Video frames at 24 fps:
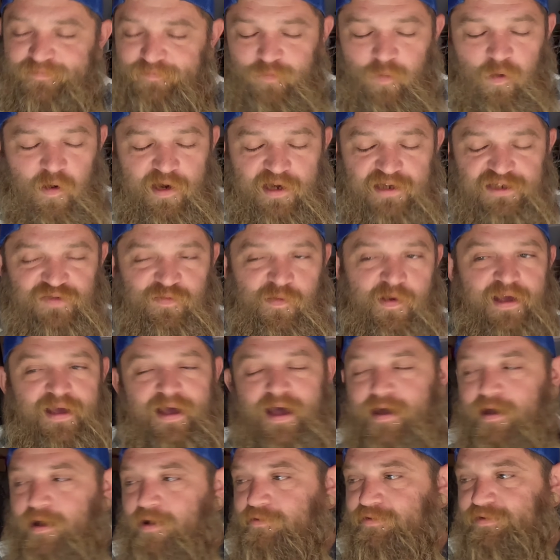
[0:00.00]
work its way
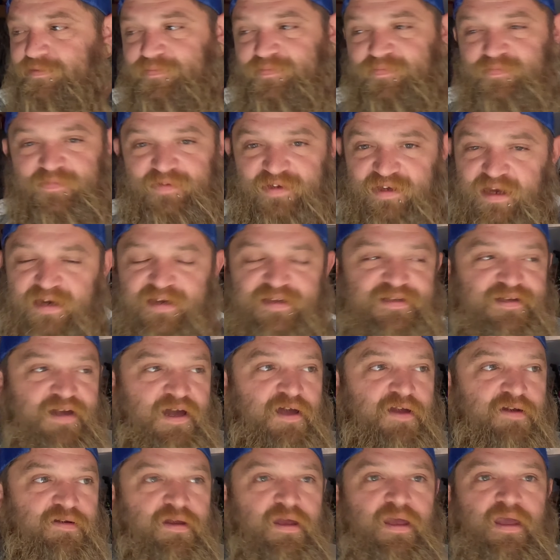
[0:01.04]
out and get it
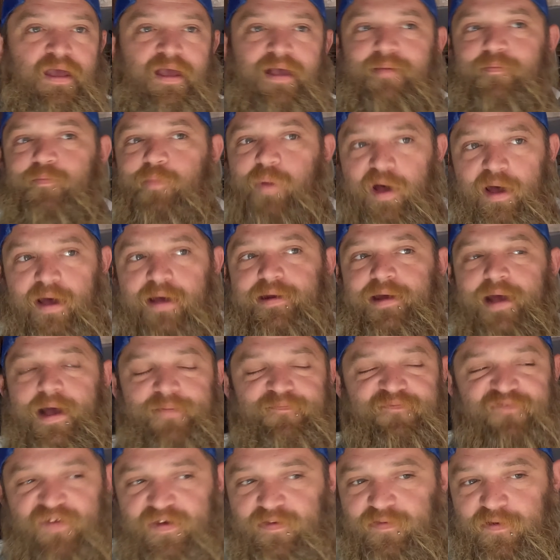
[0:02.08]
done but
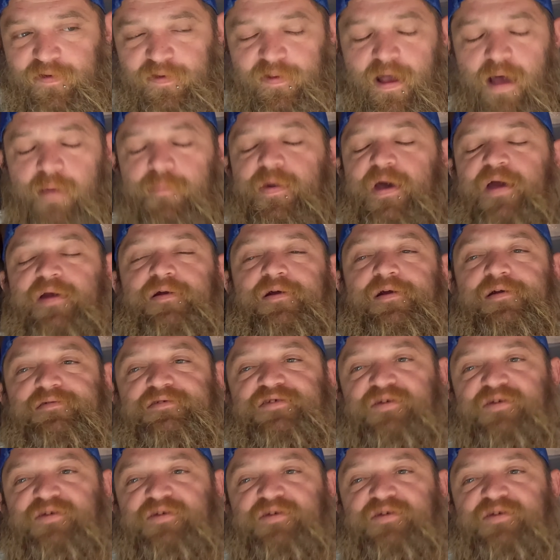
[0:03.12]
I'm feeling a lot better.